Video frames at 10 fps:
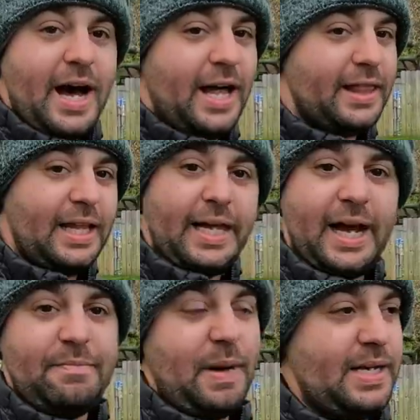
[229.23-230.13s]
uh, like
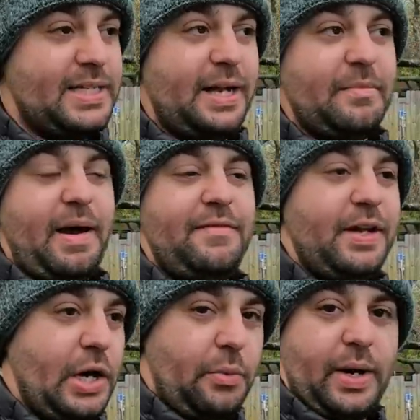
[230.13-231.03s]
I, I said in my
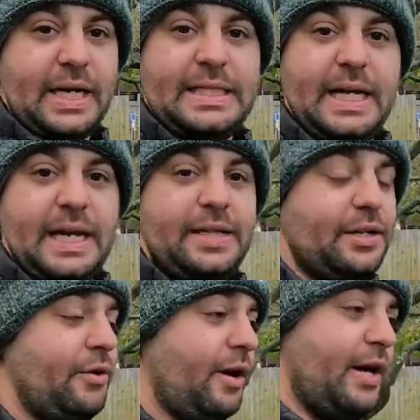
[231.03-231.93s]
video when I did it,
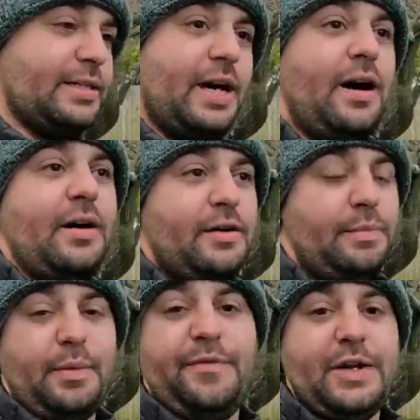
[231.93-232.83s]
there are a ton
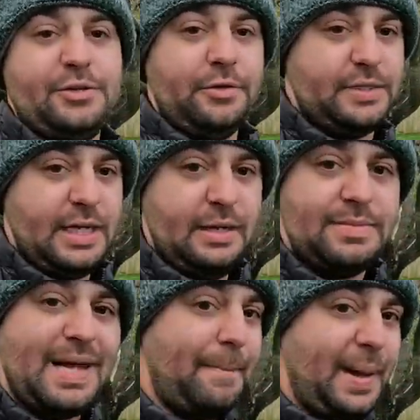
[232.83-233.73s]
of professional
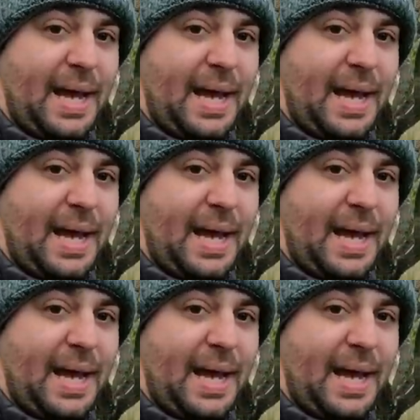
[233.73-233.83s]
teams that